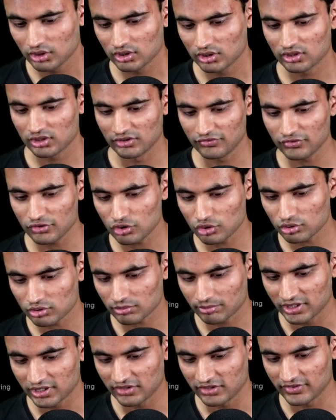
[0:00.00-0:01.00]
if you go to the
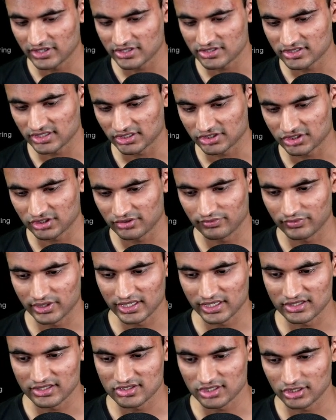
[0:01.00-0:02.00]
prefetch section, we
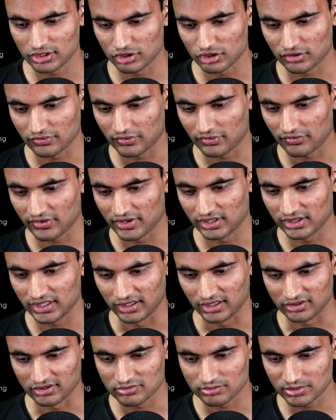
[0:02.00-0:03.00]
can see a lot of different
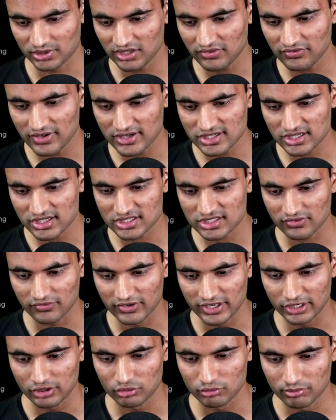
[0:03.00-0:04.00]
things. Prefetching is a
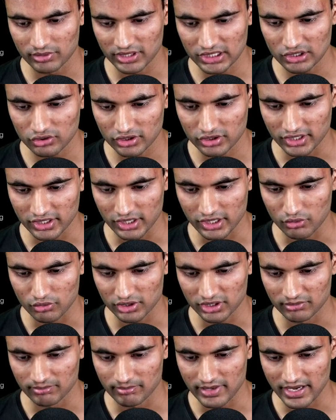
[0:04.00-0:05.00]
way to preload a route
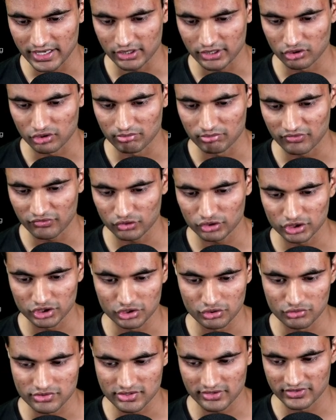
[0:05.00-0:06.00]
in background before the
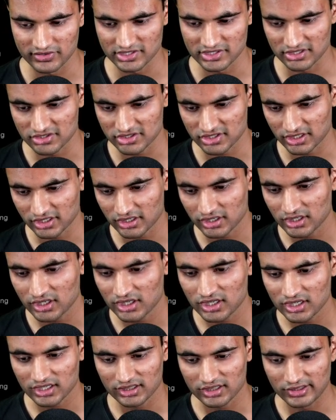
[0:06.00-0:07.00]
user visits it.
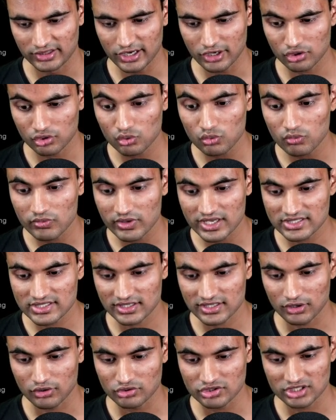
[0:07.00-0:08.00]
There are two ways the
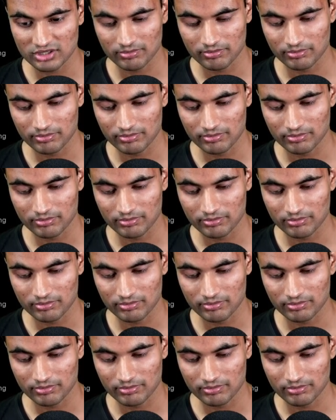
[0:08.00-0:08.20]
routes are